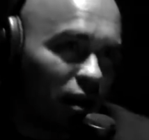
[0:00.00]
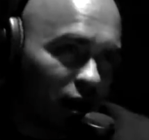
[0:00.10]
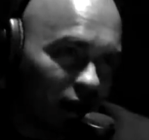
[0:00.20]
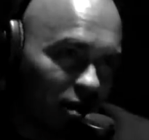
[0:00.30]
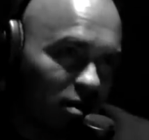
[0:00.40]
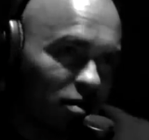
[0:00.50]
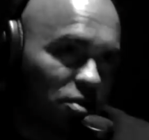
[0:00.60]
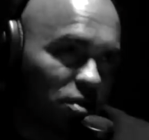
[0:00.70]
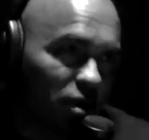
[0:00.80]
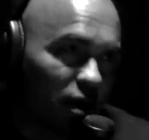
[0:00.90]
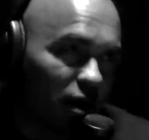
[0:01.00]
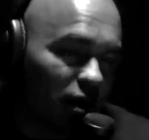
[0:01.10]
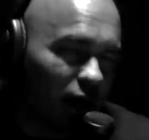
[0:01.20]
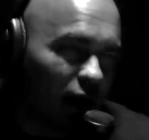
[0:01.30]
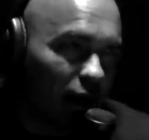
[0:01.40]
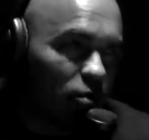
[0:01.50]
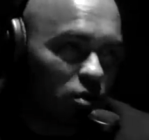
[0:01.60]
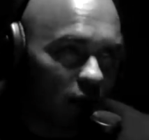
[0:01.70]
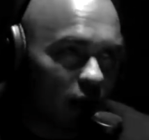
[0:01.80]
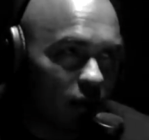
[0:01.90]
his inst- uh, the guy he was
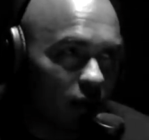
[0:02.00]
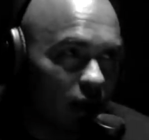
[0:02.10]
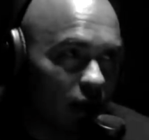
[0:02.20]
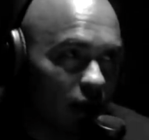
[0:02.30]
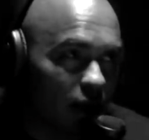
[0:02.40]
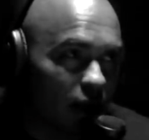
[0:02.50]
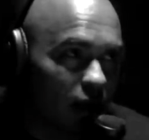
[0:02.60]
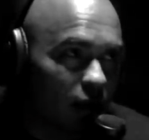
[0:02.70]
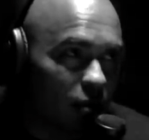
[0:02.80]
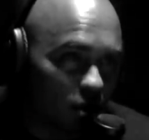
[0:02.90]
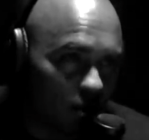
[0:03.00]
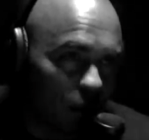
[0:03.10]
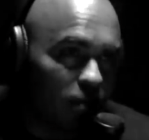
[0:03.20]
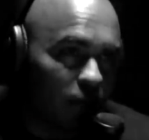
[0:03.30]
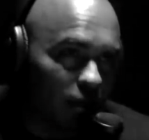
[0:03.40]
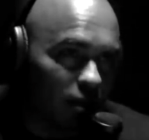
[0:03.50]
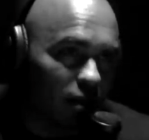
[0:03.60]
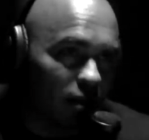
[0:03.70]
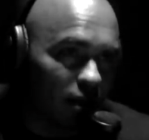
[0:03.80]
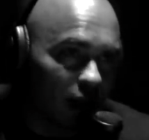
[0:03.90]
training with, I think it was a blue belt uh
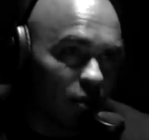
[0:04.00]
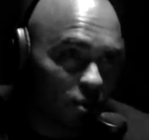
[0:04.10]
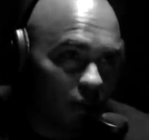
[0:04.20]
-huh. that he was